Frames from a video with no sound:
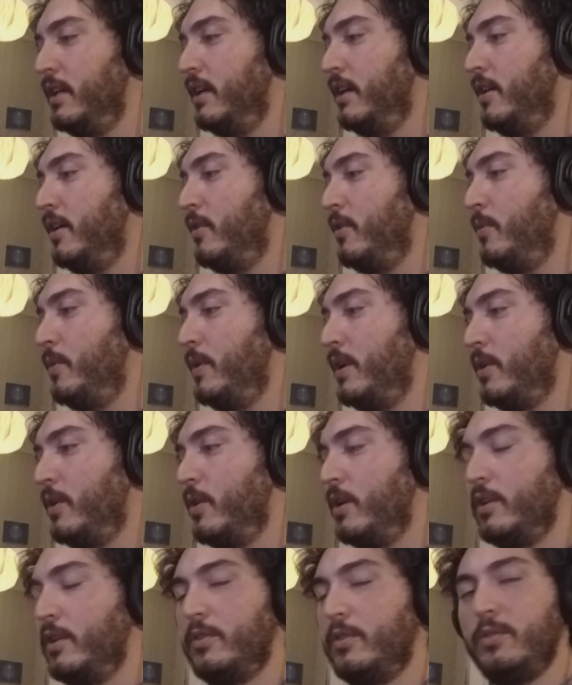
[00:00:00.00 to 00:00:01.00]
We are going
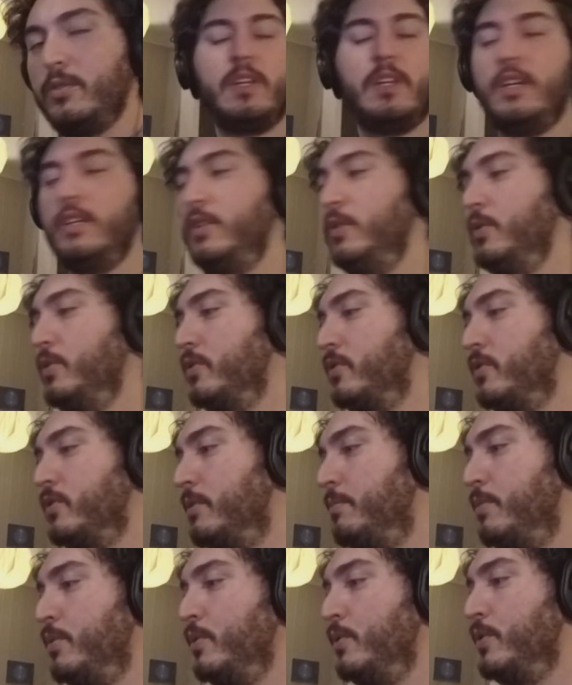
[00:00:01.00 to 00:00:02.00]
to use the
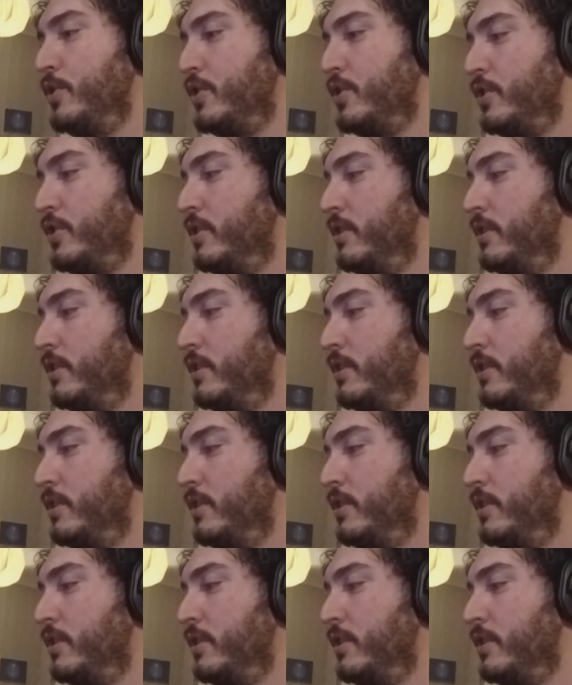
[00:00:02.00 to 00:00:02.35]
Push